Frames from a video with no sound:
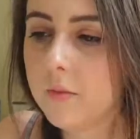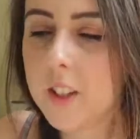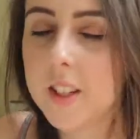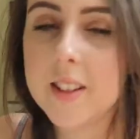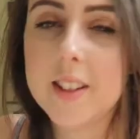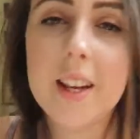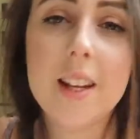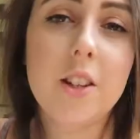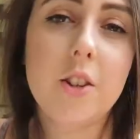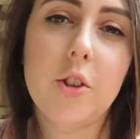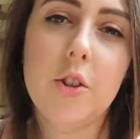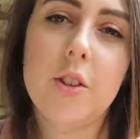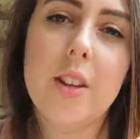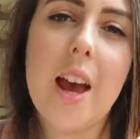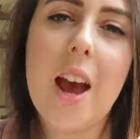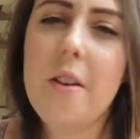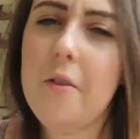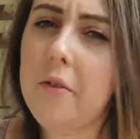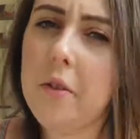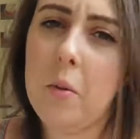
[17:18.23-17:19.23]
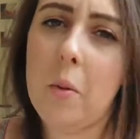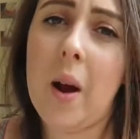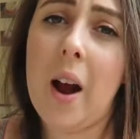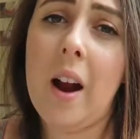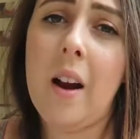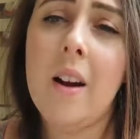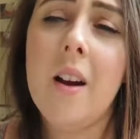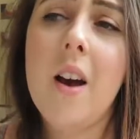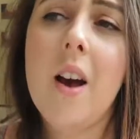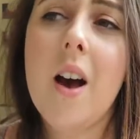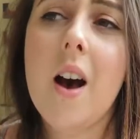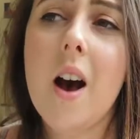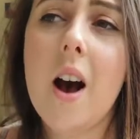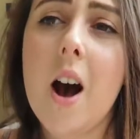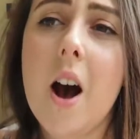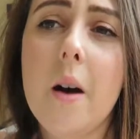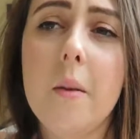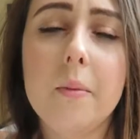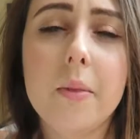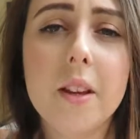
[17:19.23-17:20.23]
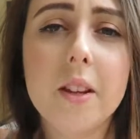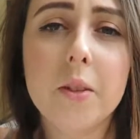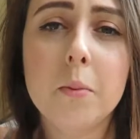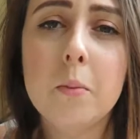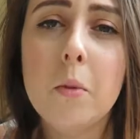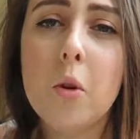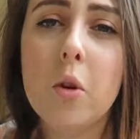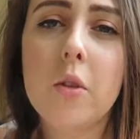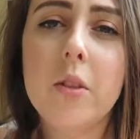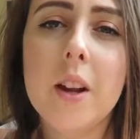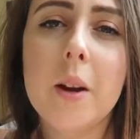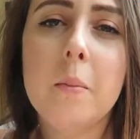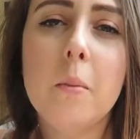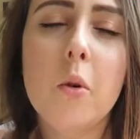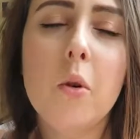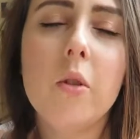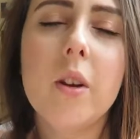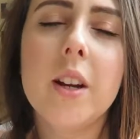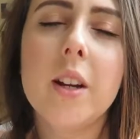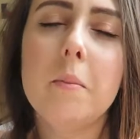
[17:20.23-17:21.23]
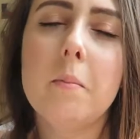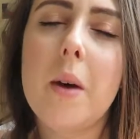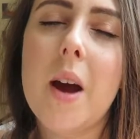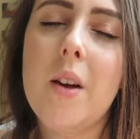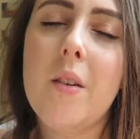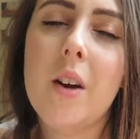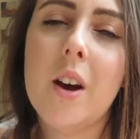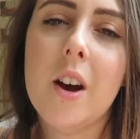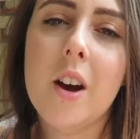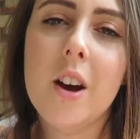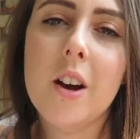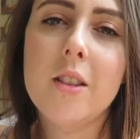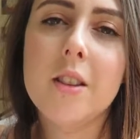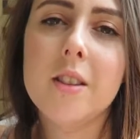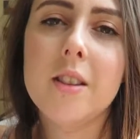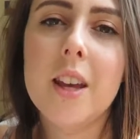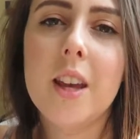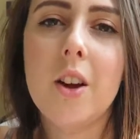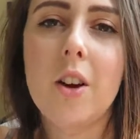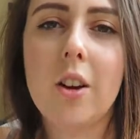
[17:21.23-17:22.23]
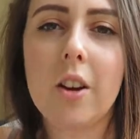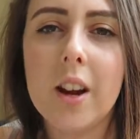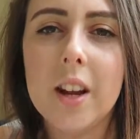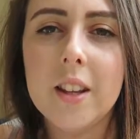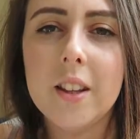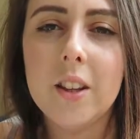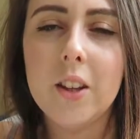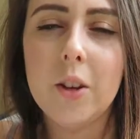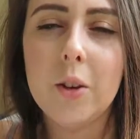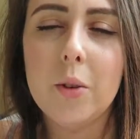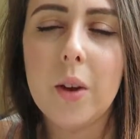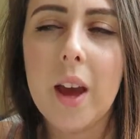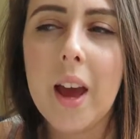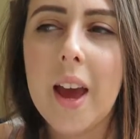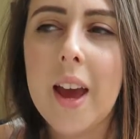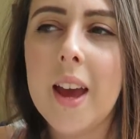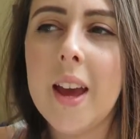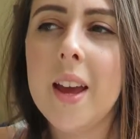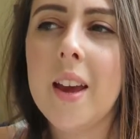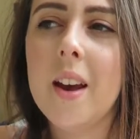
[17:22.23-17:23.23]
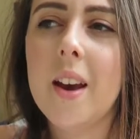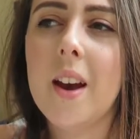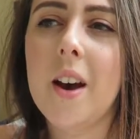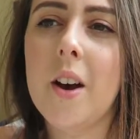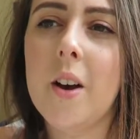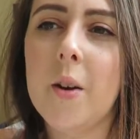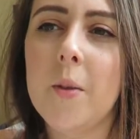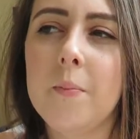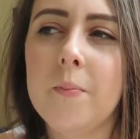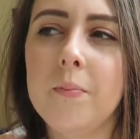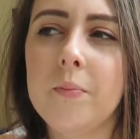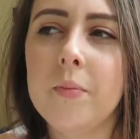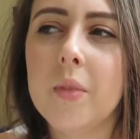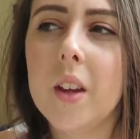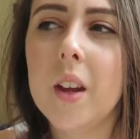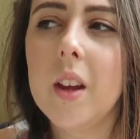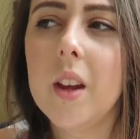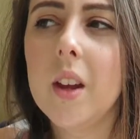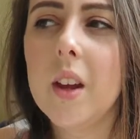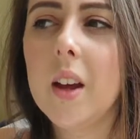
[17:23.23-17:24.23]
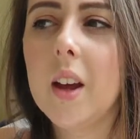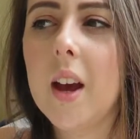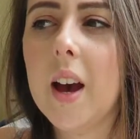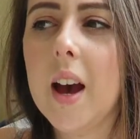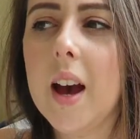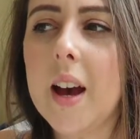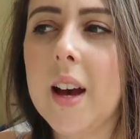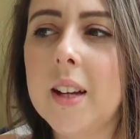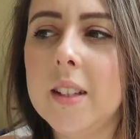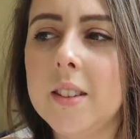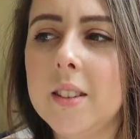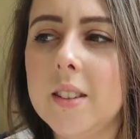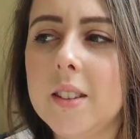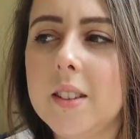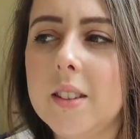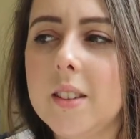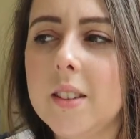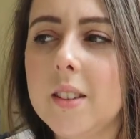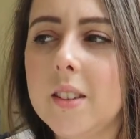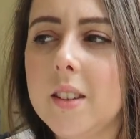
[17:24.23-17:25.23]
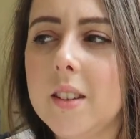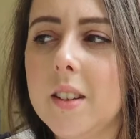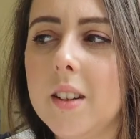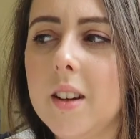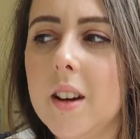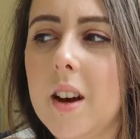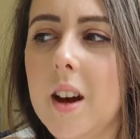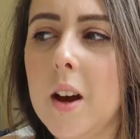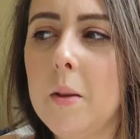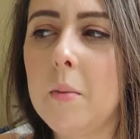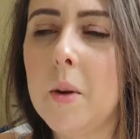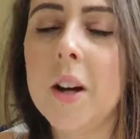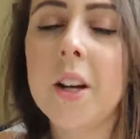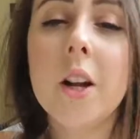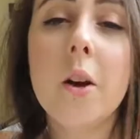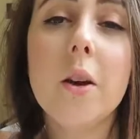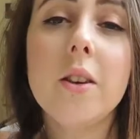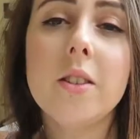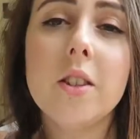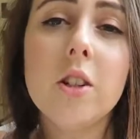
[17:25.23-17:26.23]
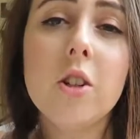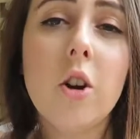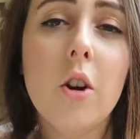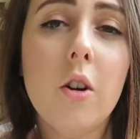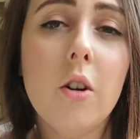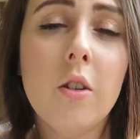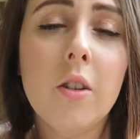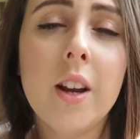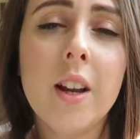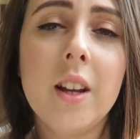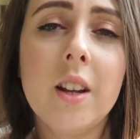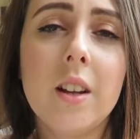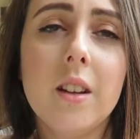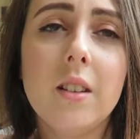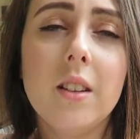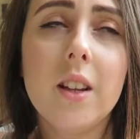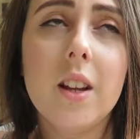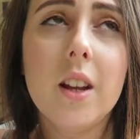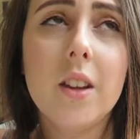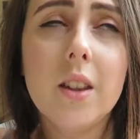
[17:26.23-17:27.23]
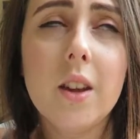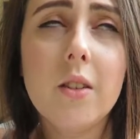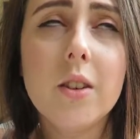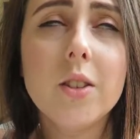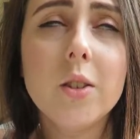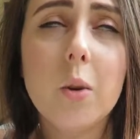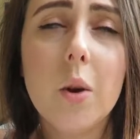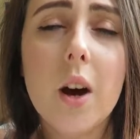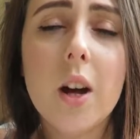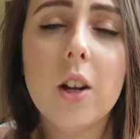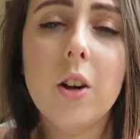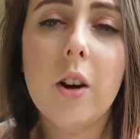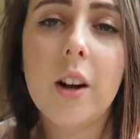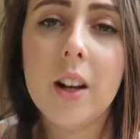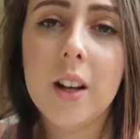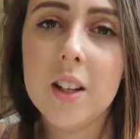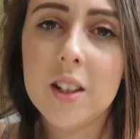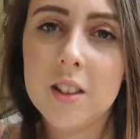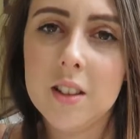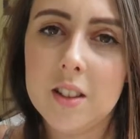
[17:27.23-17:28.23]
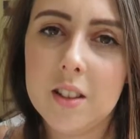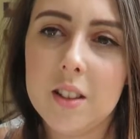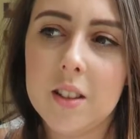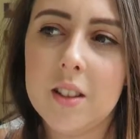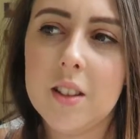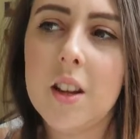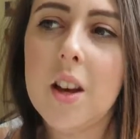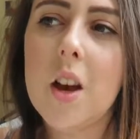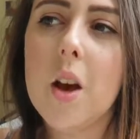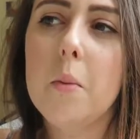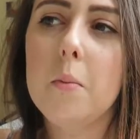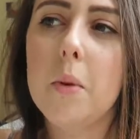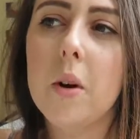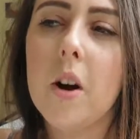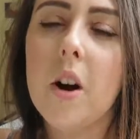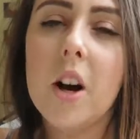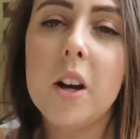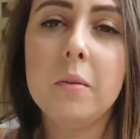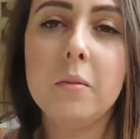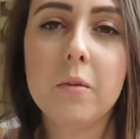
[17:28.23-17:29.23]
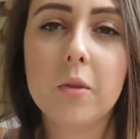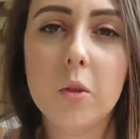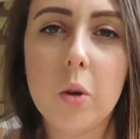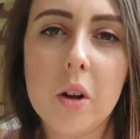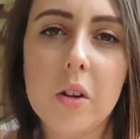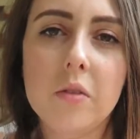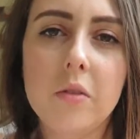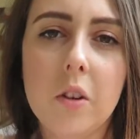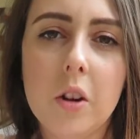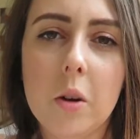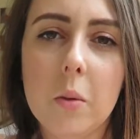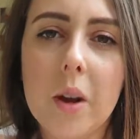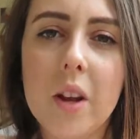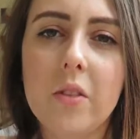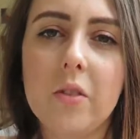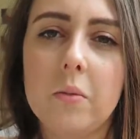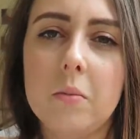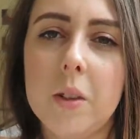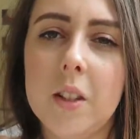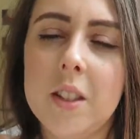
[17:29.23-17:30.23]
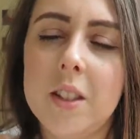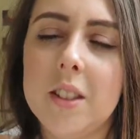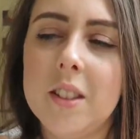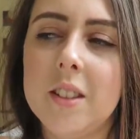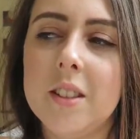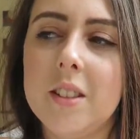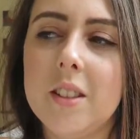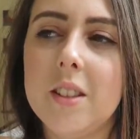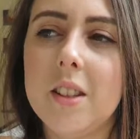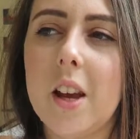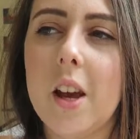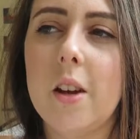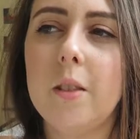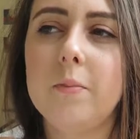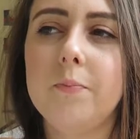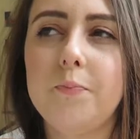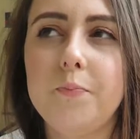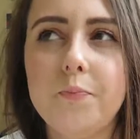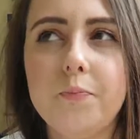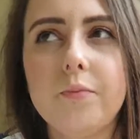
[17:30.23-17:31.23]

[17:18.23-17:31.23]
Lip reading: centres everywhere. They're more in America than they are in the UK, and I noticed there is quite a lot in London, but I'm quite far away from London, so